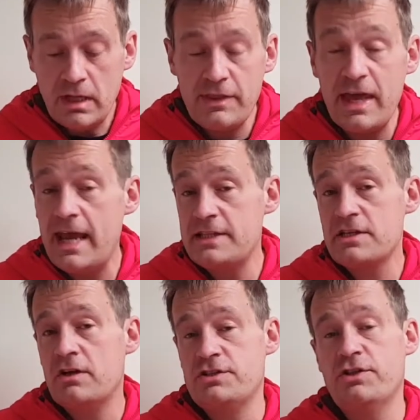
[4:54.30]
That adds
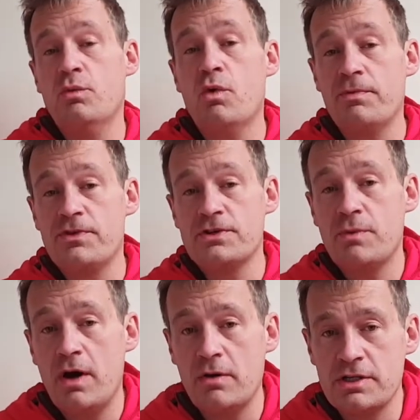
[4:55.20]
a lot to the warmth as
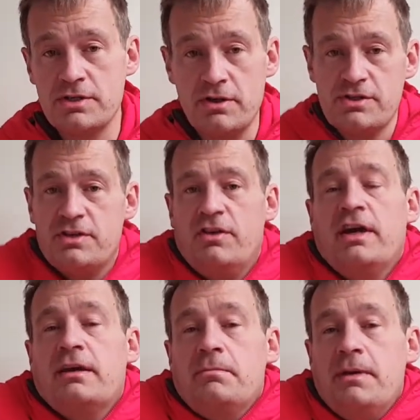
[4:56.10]
well. It's not sort of
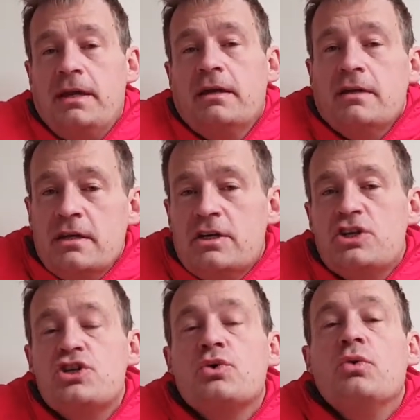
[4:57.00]
like the
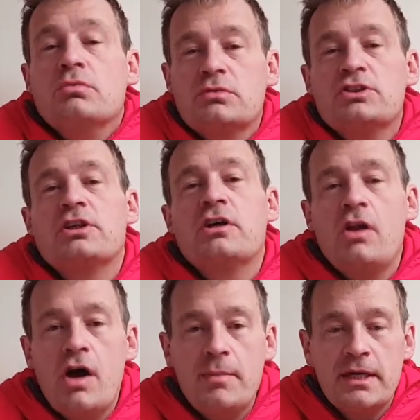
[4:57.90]
short sort of
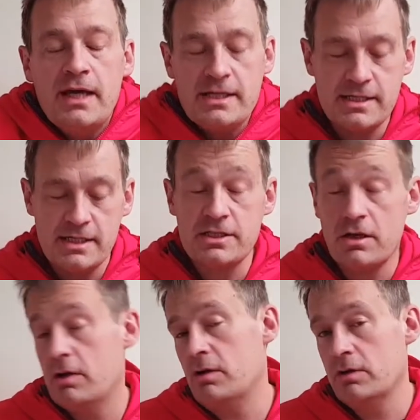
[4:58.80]
climbing cut, it is a
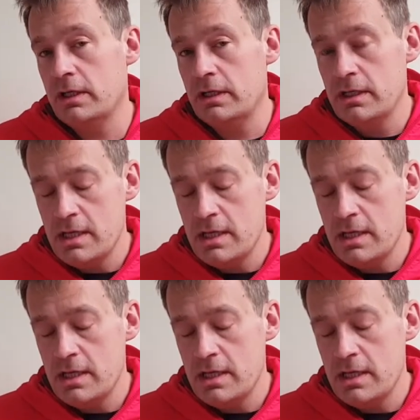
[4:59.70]
lot longer.